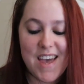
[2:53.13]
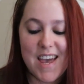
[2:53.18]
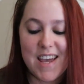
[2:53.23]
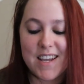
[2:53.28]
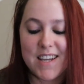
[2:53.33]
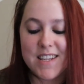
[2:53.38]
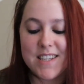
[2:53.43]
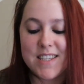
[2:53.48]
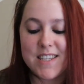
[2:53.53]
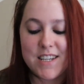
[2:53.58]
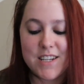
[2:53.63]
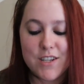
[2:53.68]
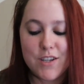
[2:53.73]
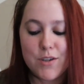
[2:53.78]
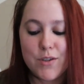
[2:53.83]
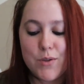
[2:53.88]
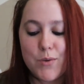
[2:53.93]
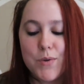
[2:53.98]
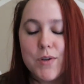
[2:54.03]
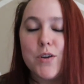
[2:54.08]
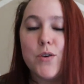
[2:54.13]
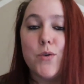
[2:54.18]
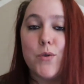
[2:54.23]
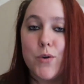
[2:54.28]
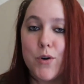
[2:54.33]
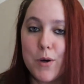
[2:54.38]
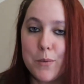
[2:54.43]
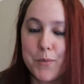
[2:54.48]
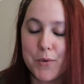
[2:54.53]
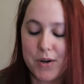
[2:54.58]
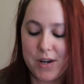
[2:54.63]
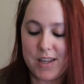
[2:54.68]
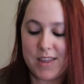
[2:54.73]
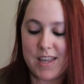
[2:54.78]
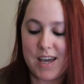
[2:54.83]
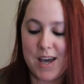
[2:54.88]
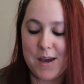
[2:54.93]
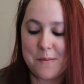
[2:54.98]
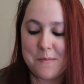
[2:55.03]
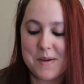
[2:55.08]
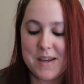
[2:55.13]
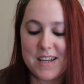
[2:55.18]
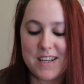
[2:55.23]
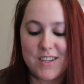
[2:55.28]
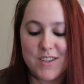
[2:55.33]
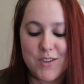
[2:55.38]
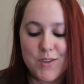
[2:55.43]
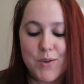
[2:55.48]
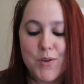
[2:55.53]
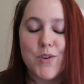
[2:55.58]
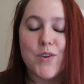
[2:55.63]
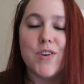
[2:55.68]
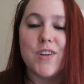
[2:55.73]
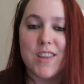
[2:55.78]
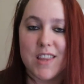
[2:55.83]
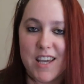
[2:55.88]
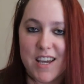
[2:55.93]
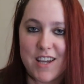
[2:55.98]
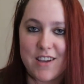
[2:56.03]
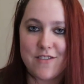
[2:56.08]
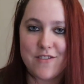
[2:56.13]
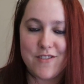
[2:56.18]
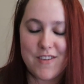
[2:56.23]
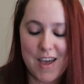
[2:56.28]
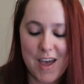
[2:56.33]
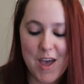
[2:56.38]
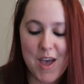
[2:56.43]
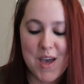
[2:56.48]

and continue to incorporate them into your life.